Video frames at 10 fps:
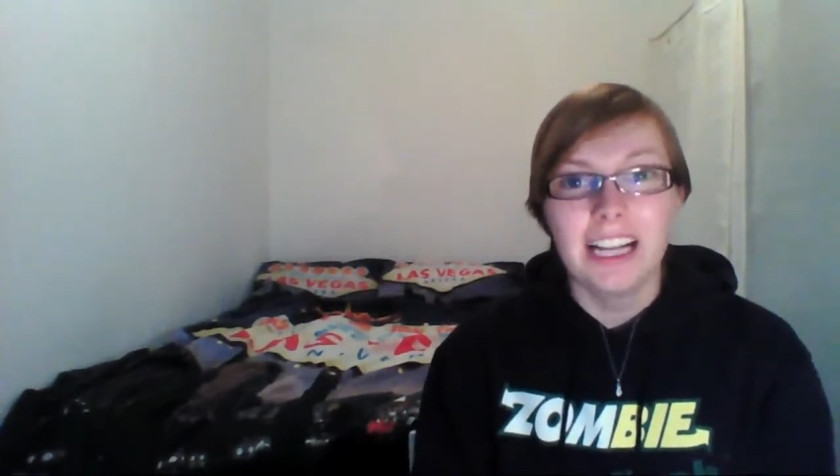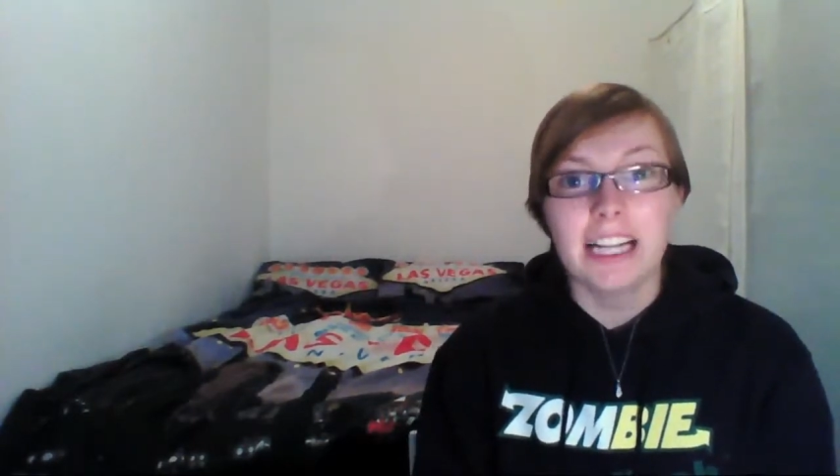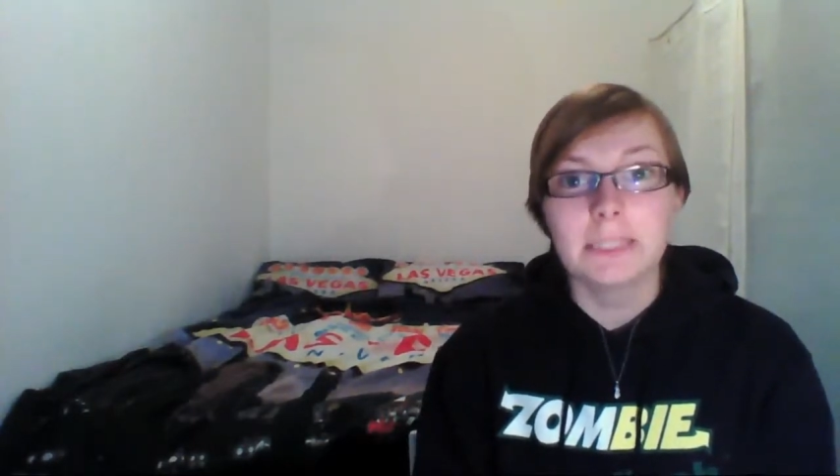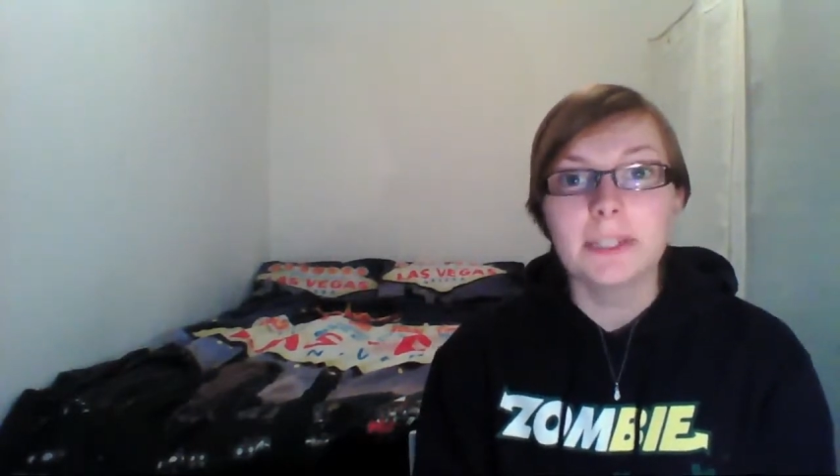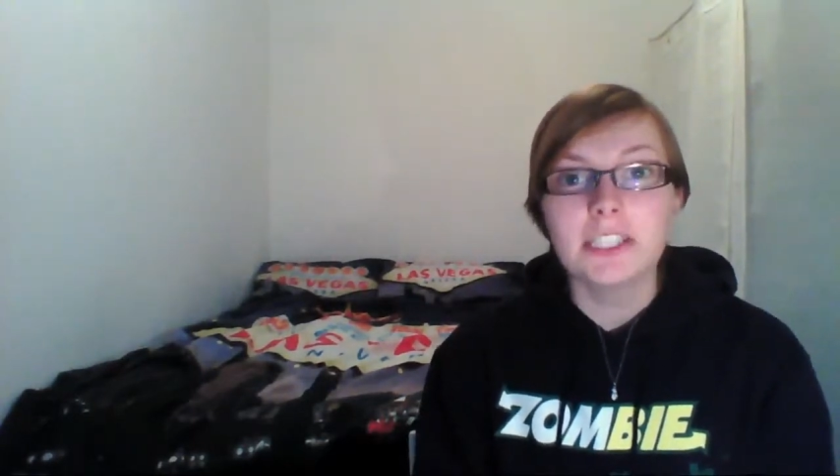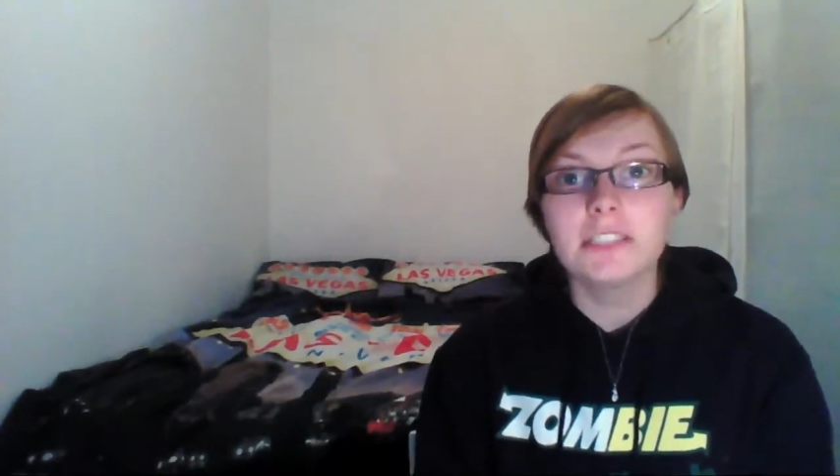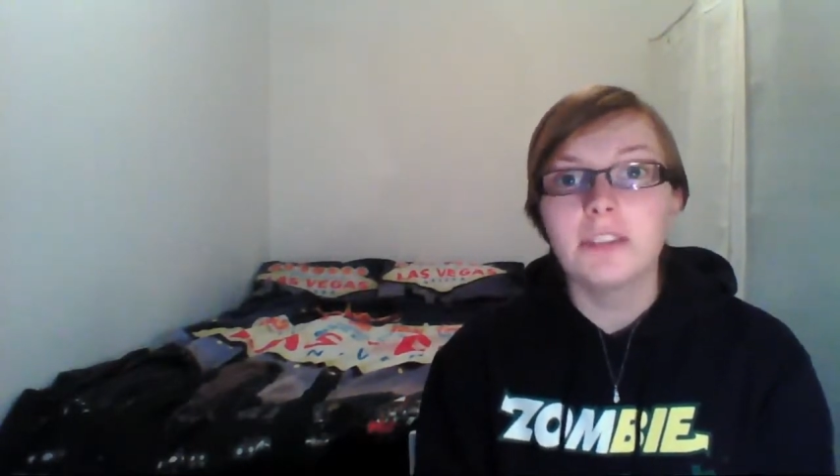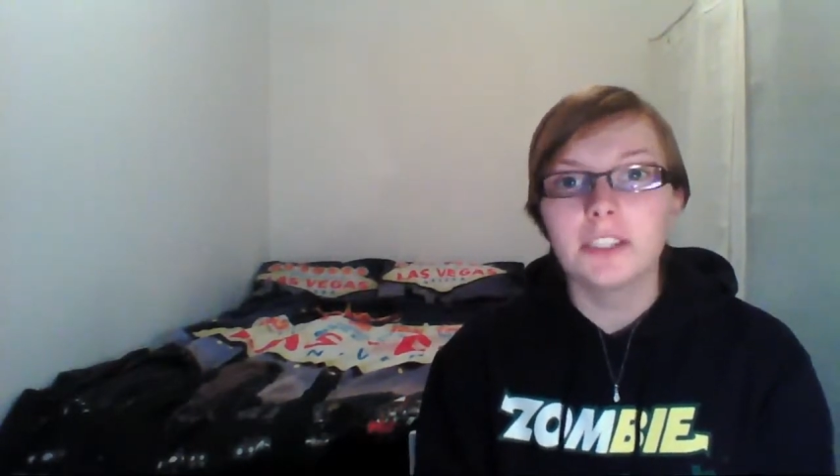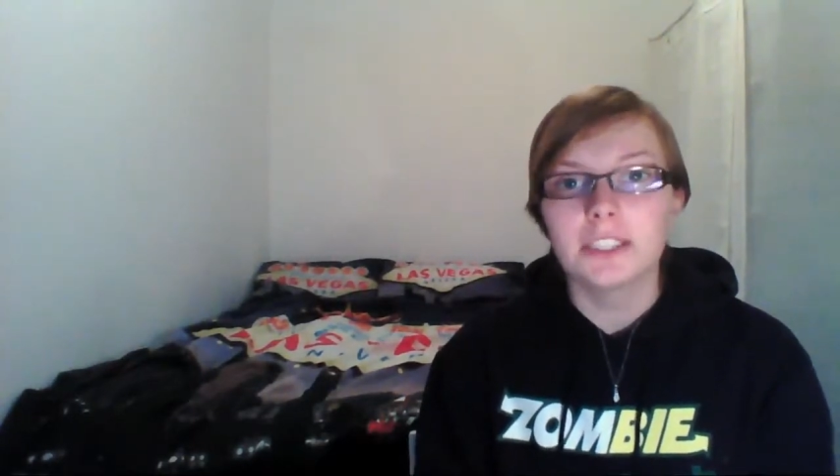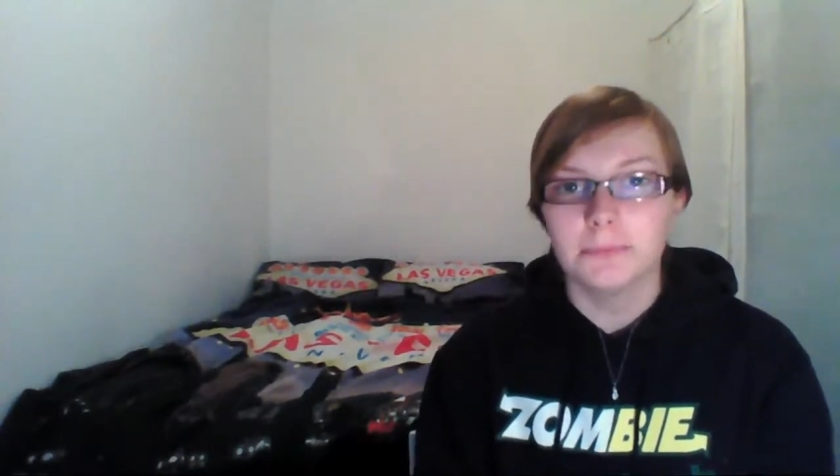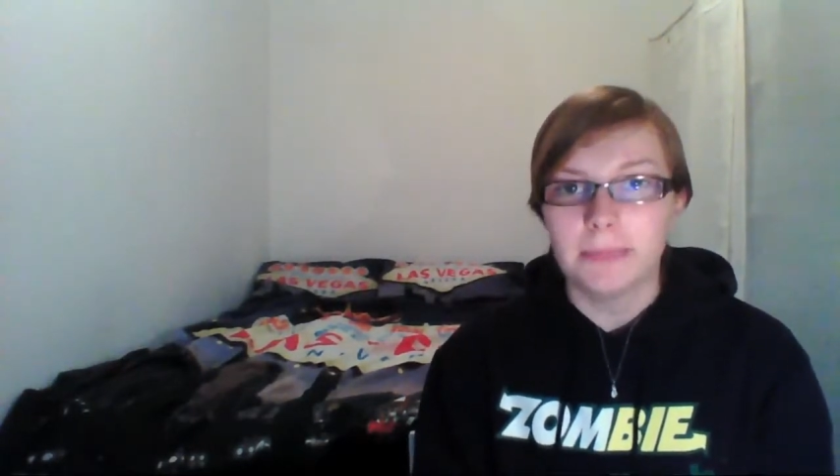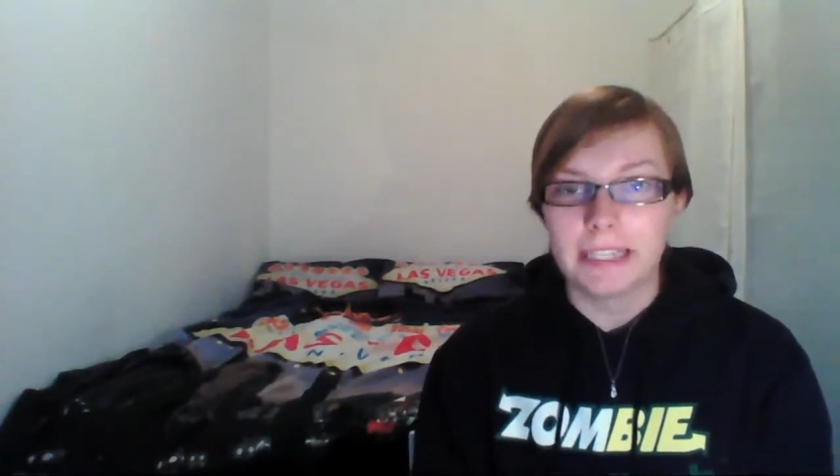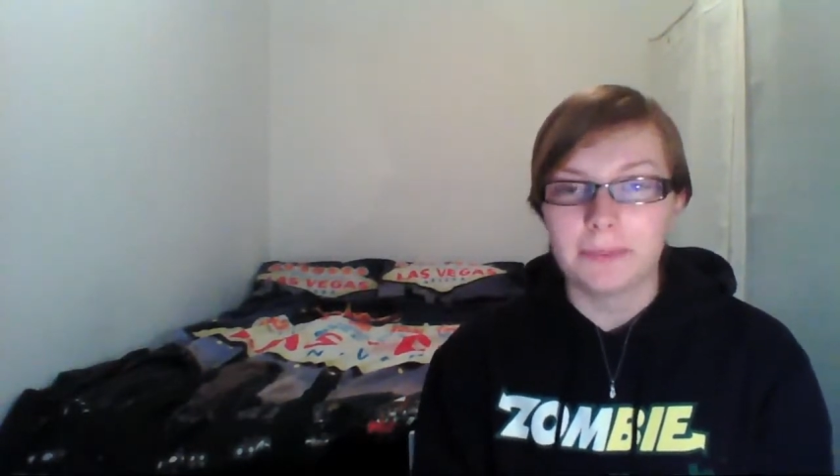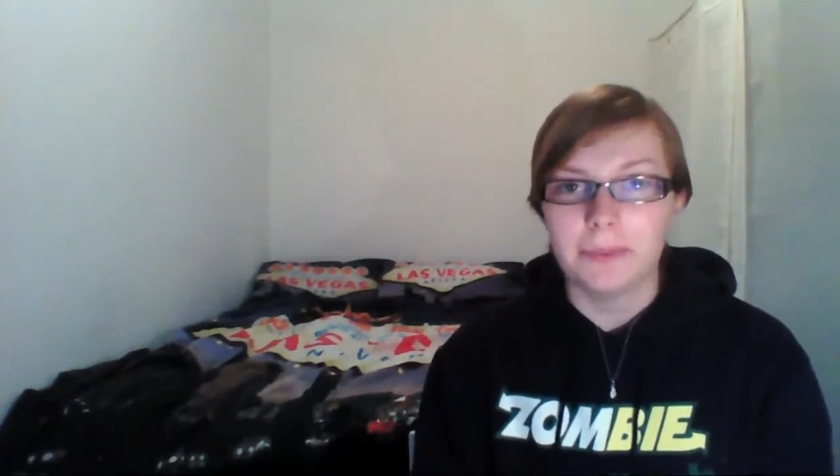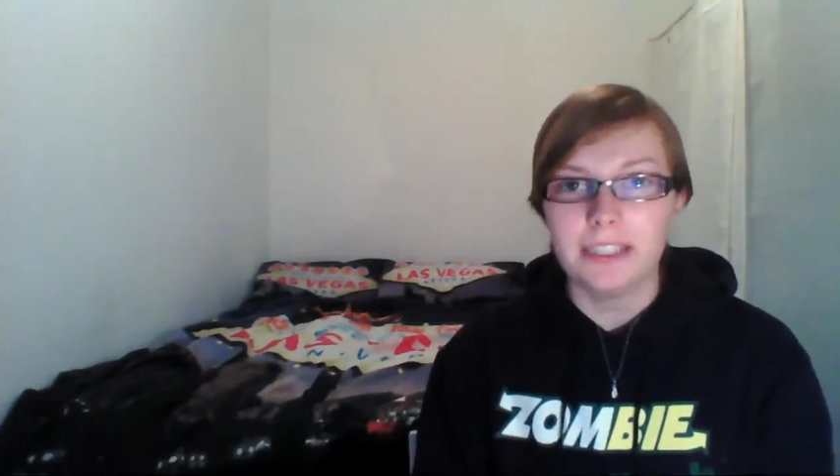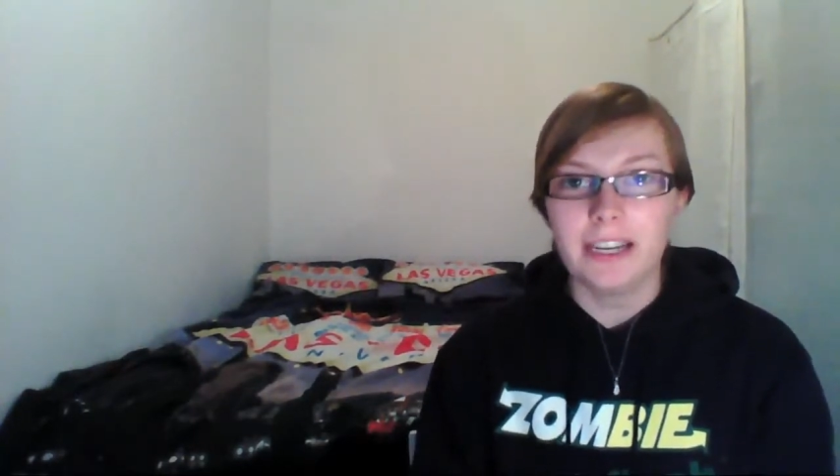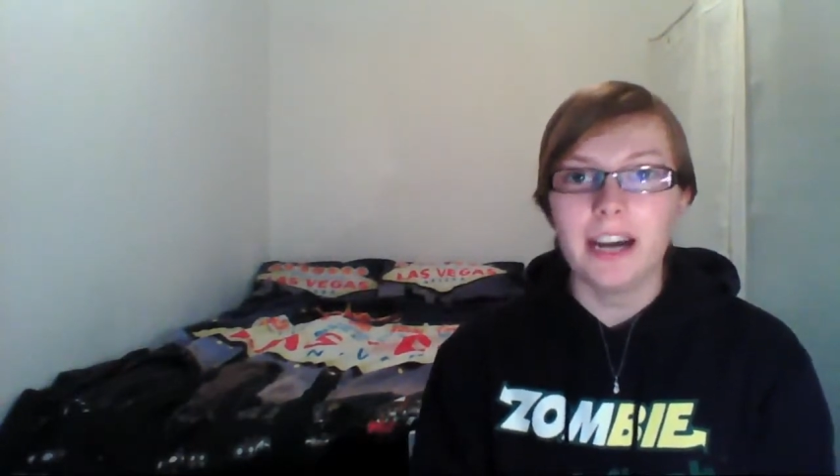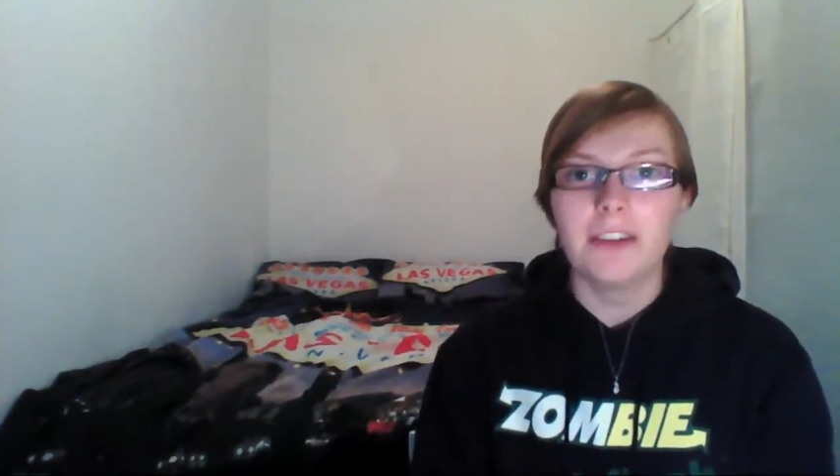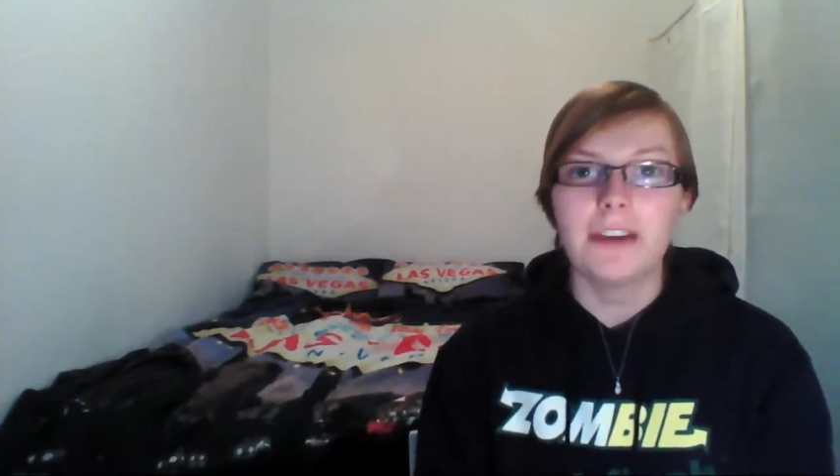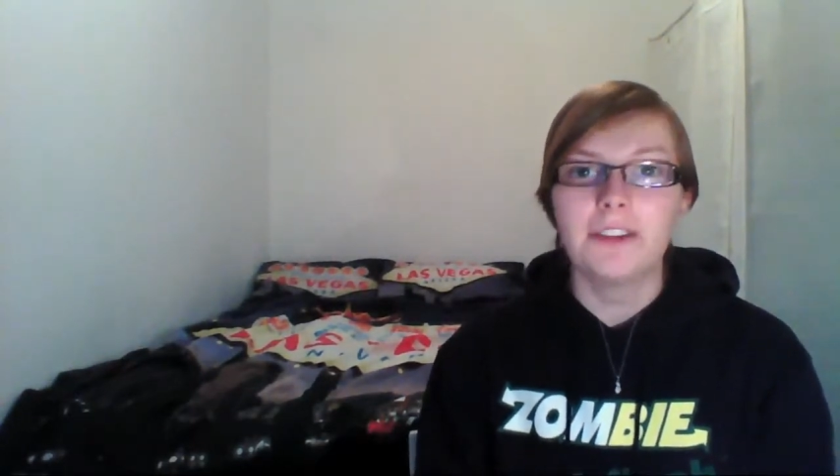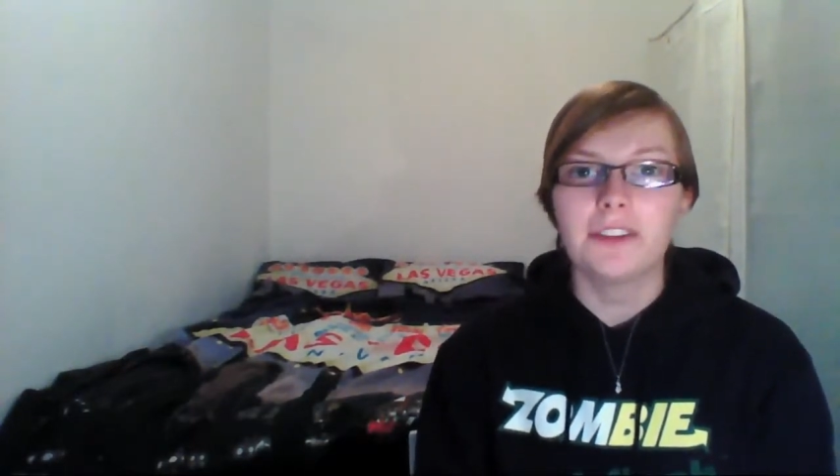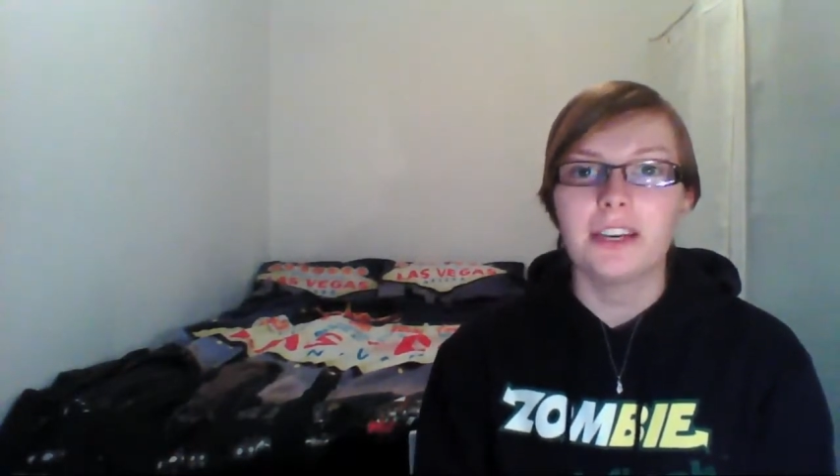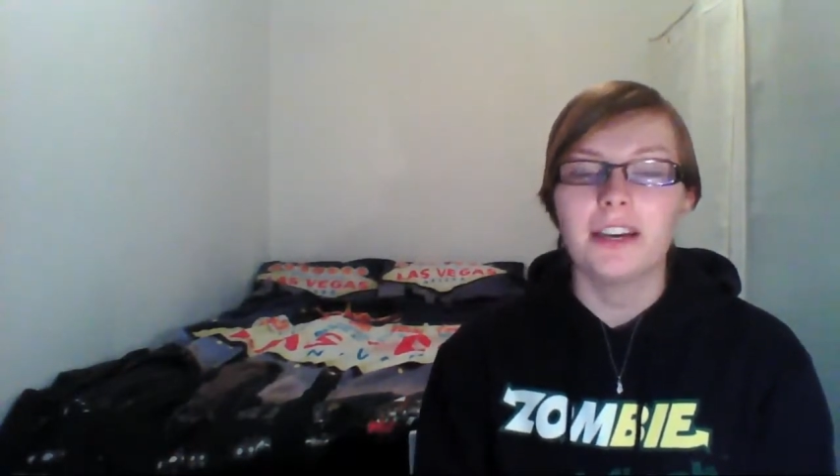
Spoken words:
Especially Rosa Wakeman. I found that